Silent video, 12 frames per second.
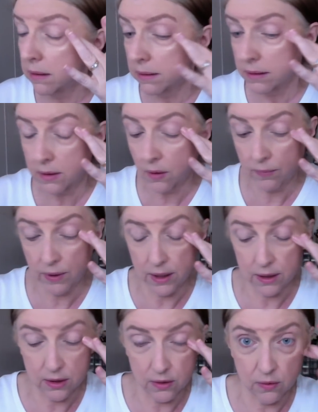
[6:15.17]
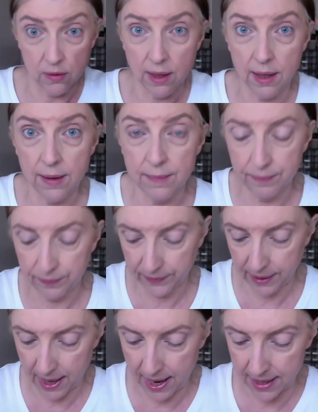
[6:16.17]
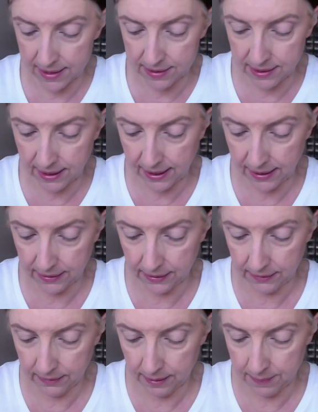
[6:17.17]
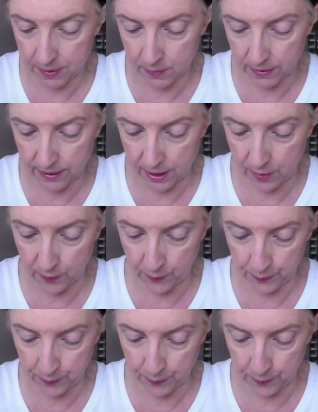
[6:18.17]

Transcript: So I'm gonna do the eyes and lips with you.